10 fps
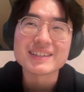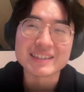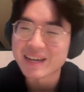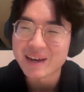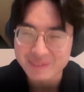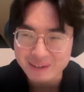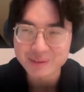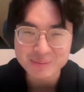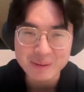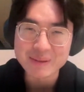like that
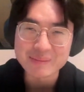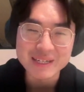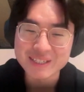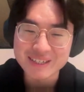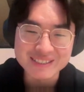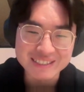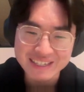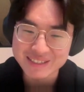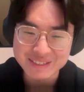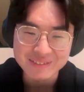was probably my chance to
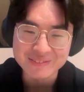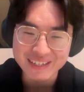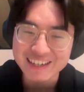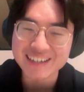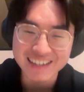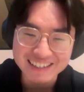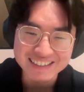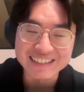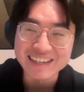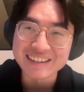get a job, and I
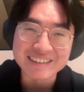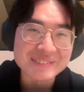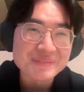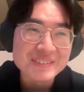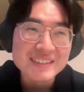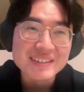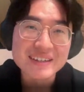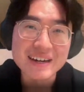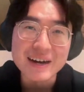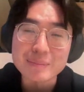didn't get it.
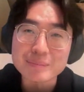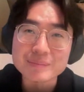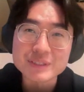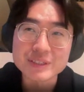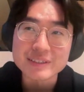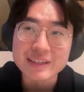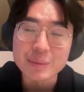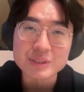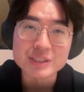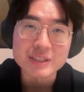So
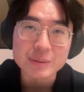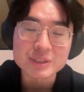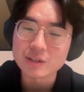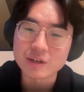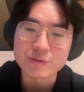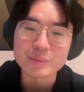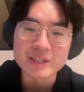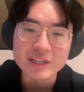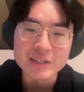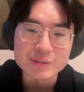that was a lot for
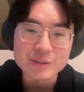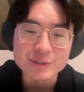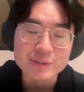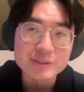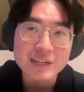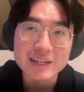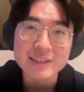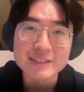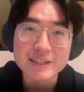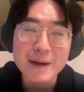me to get used to at
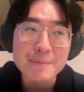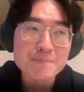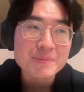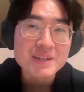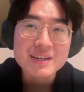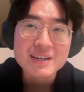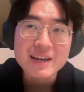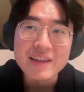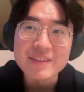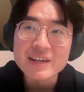that time.
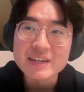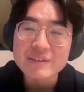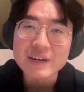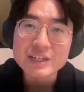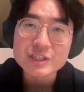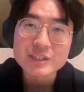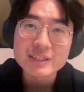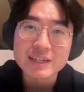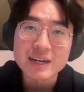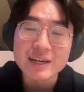And then
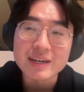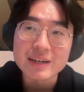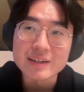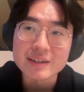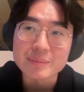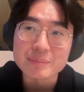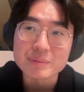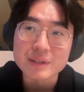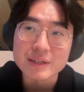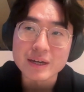eventually I ended up
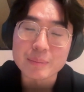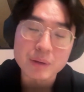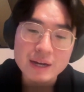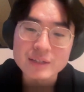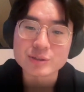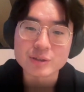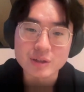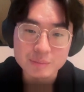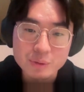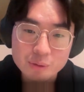like applying to a
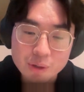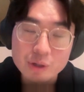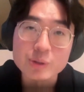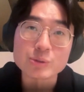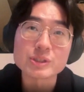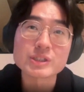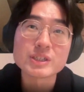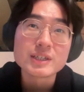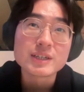lot more roles,